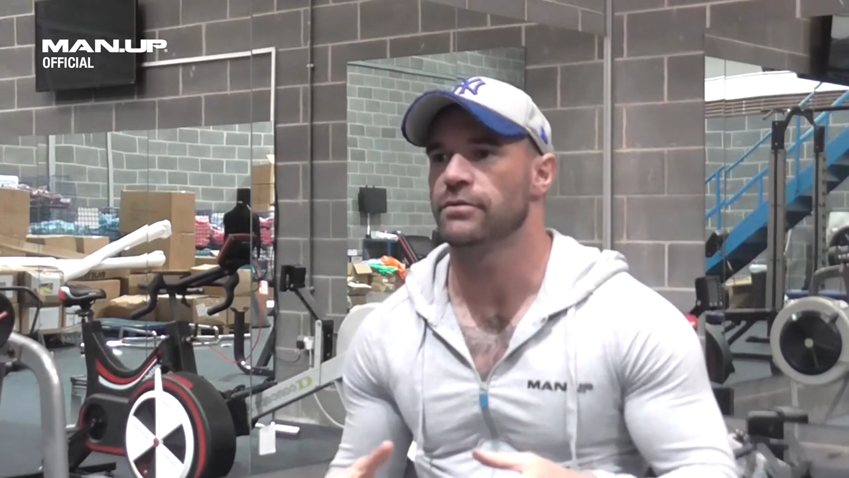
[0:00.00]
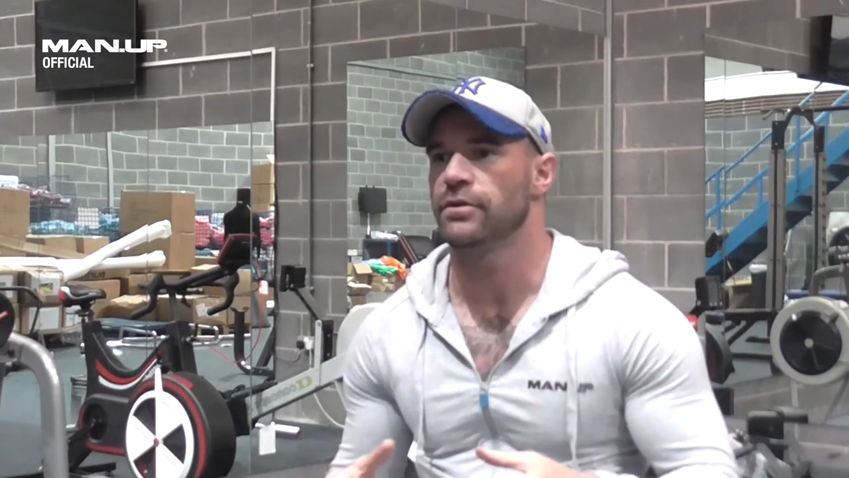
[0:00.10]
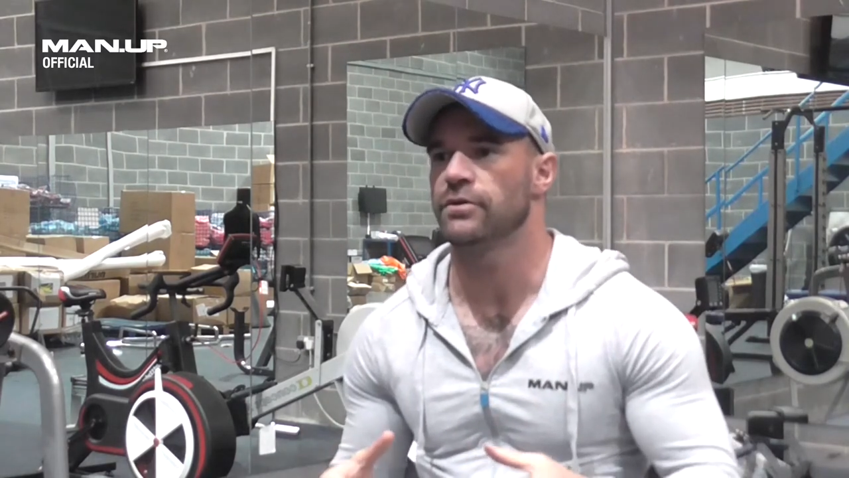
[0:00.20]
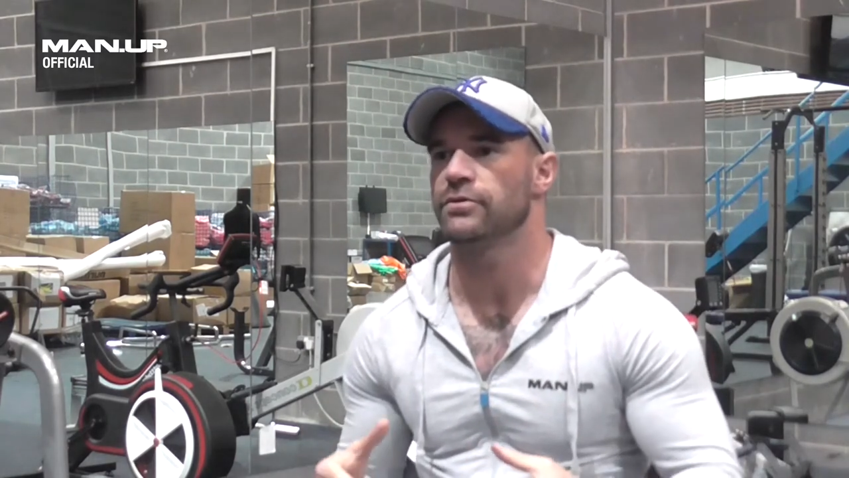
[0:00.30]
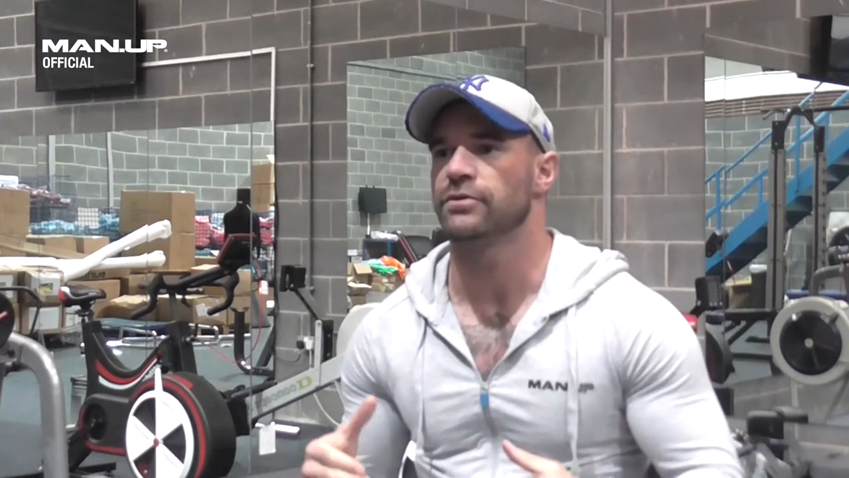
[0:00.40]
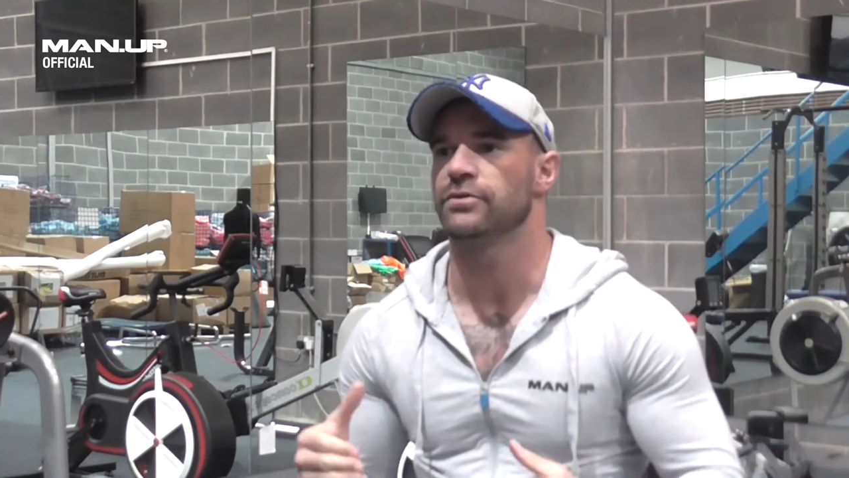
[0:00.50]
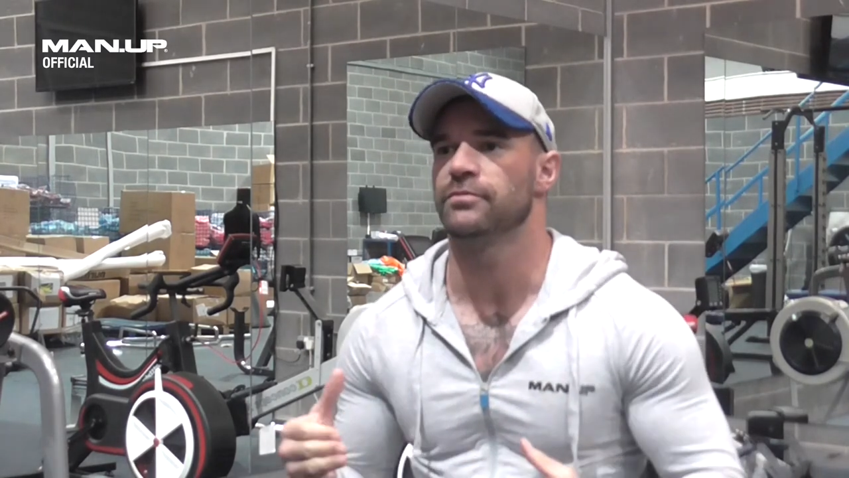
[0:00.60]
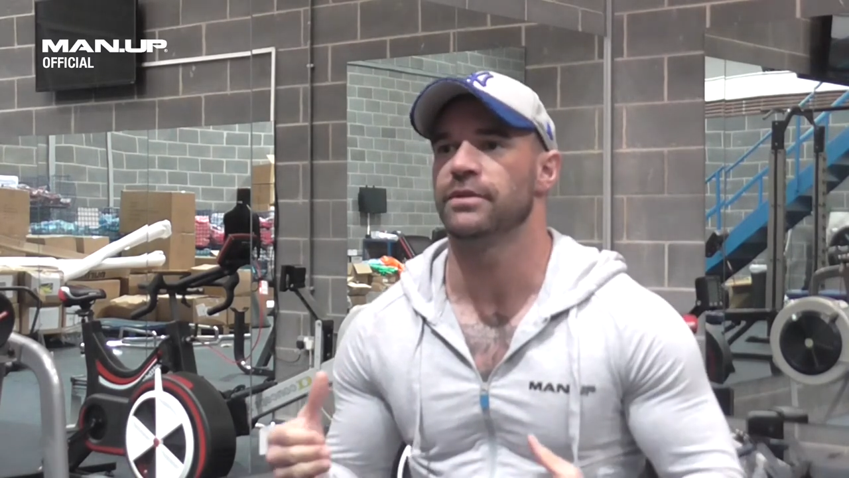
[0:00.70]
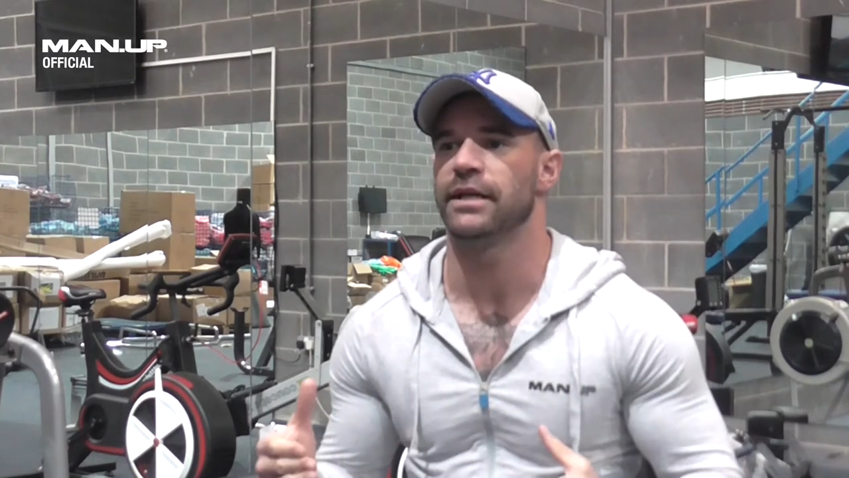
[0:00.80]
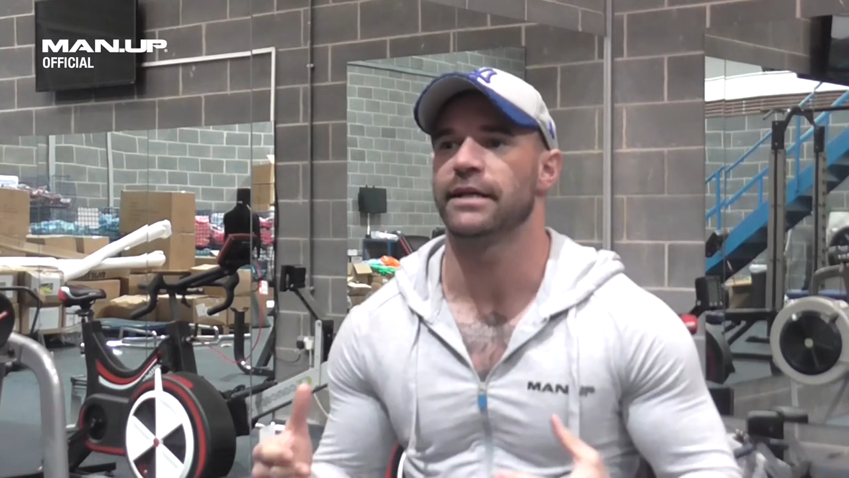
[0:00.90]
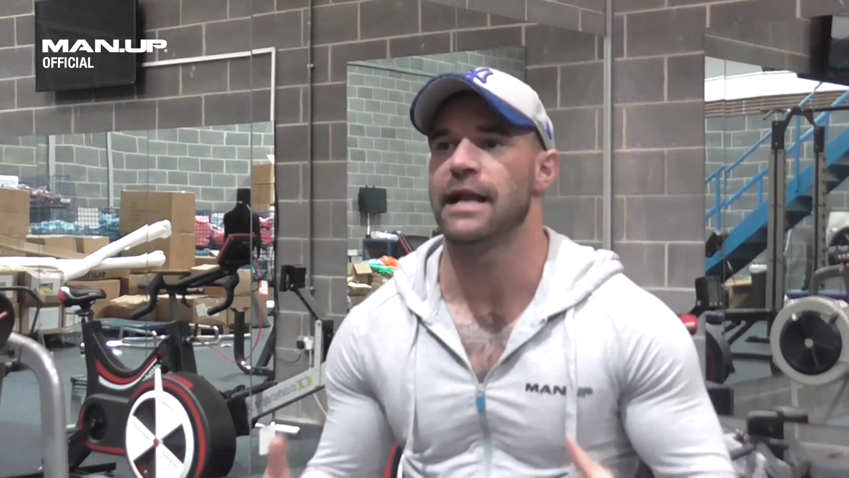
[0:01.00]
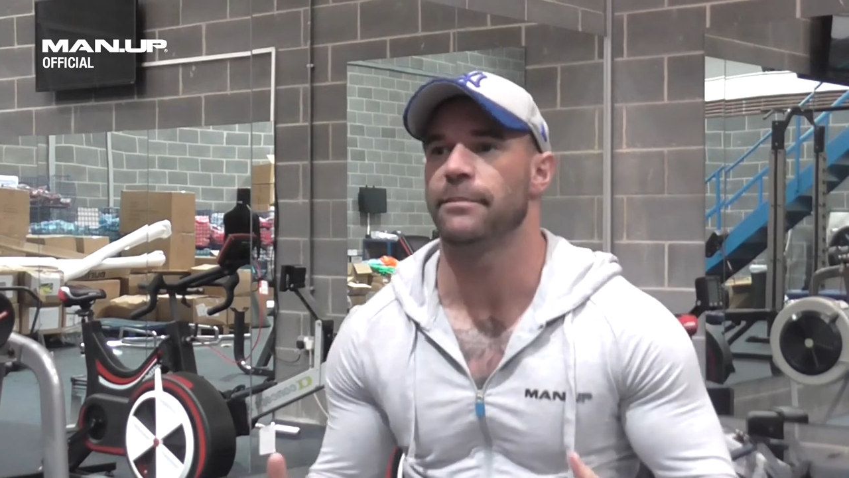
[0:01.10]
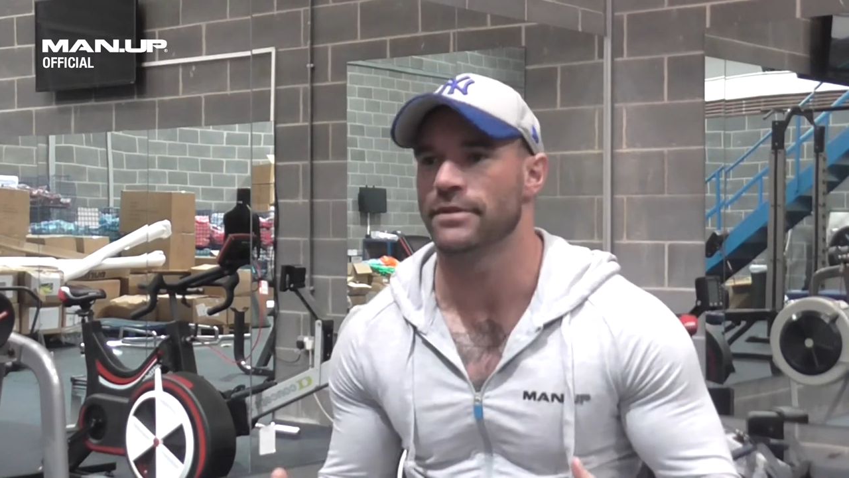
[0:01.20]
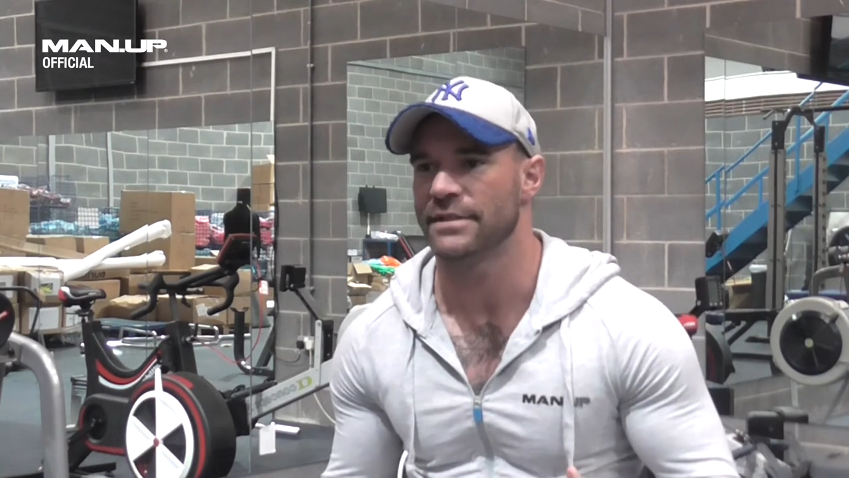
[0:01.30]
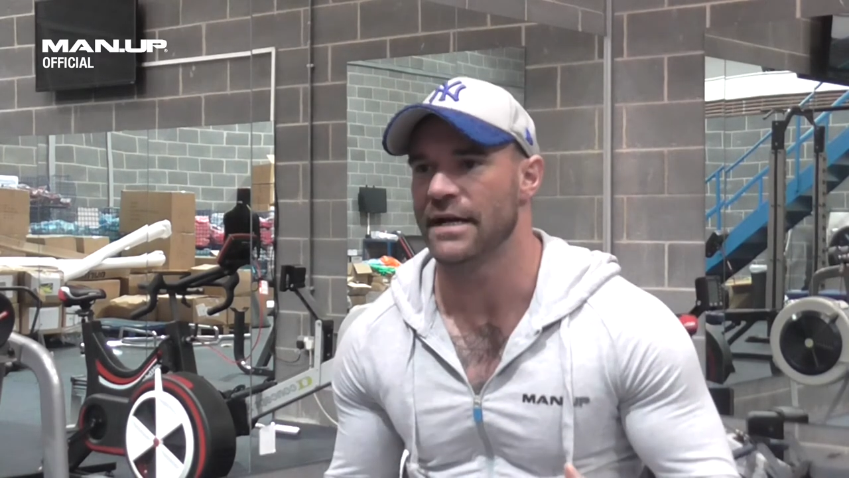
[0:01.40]
not as good as something like an
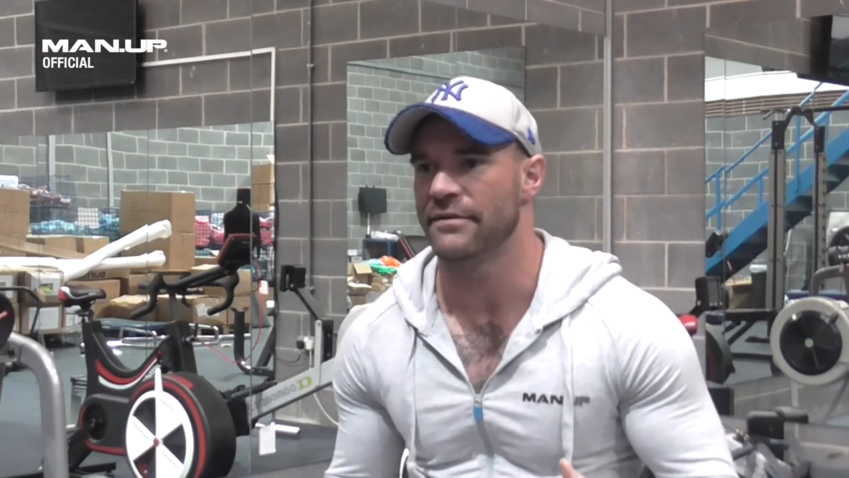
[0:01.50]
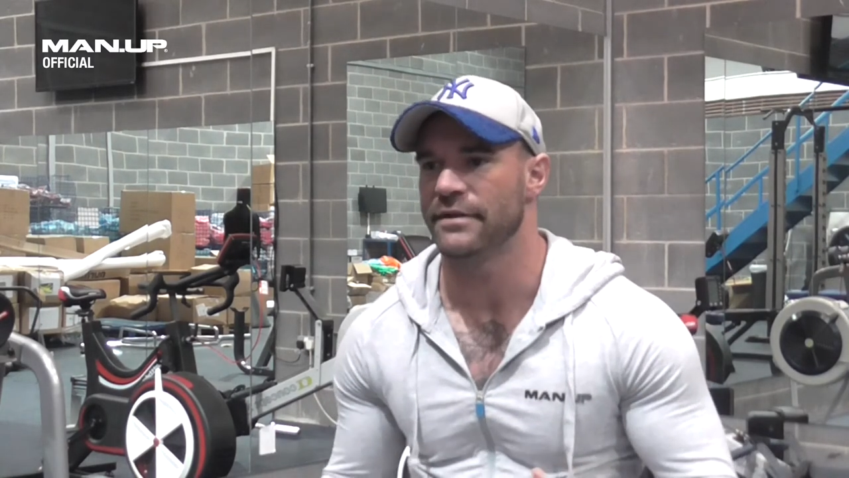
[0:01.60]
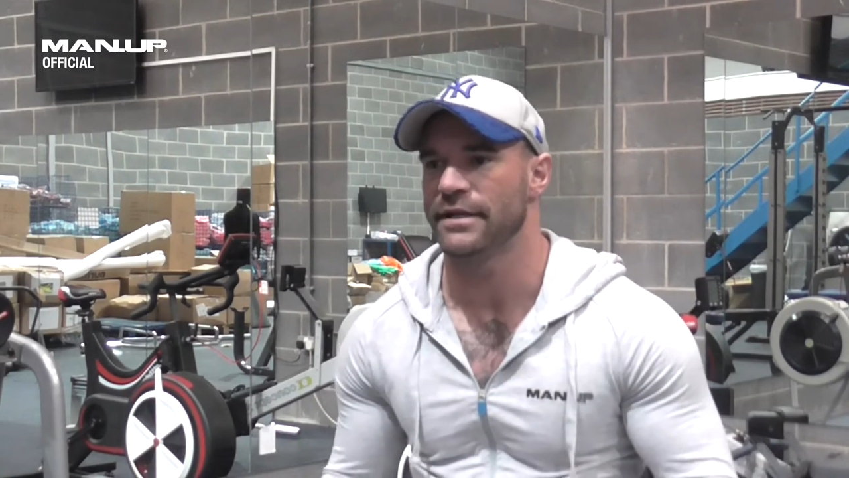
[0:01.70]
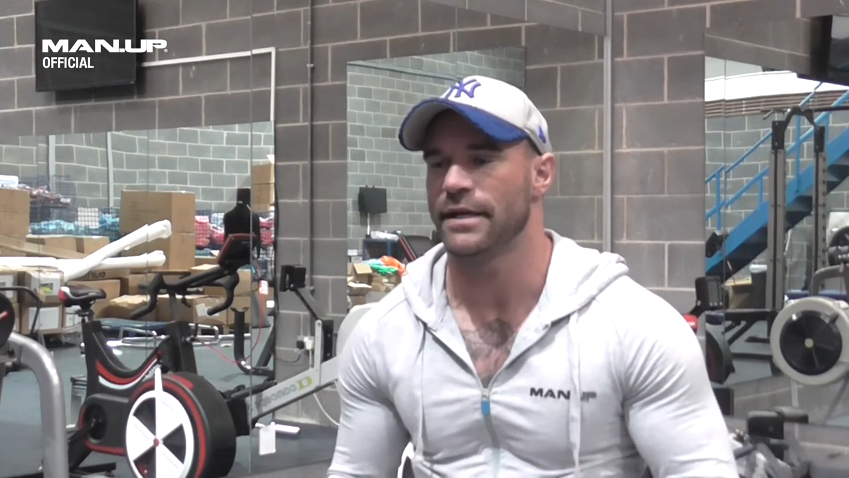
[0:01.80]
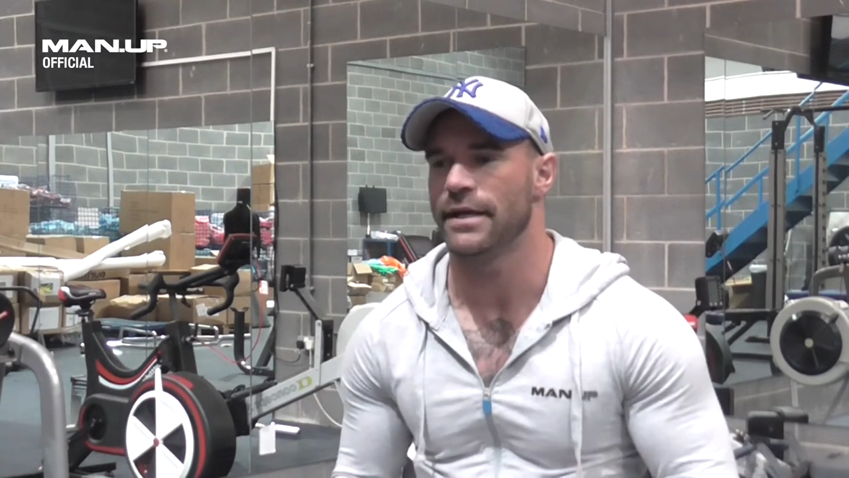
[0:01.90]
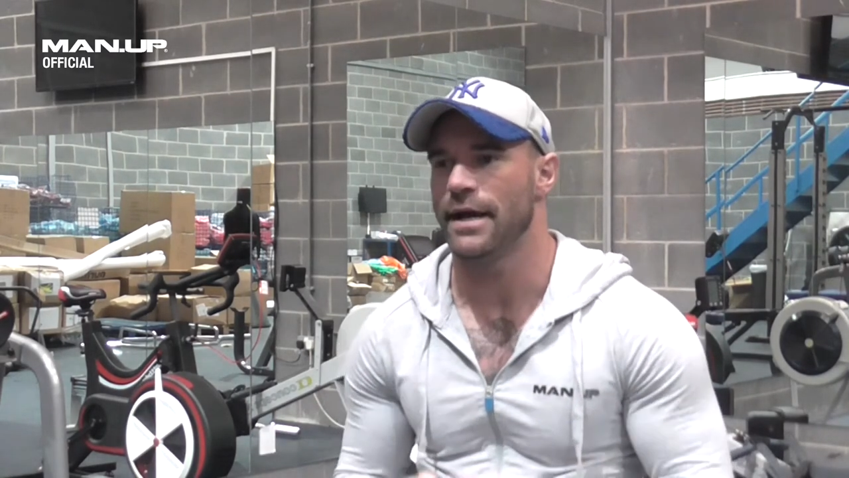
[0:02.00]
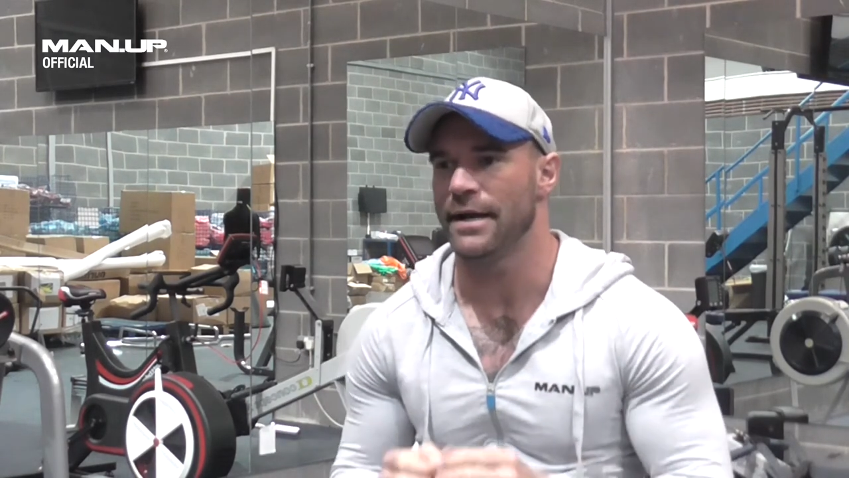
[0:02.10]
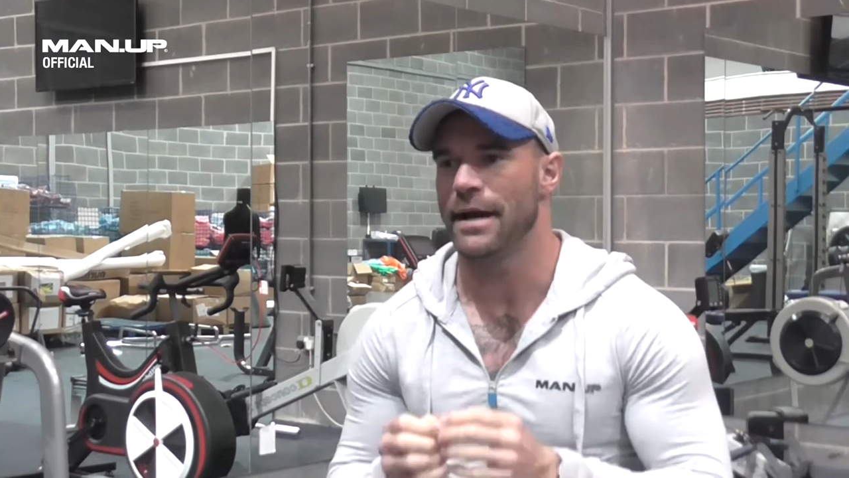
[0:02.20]
apple cider vinegar.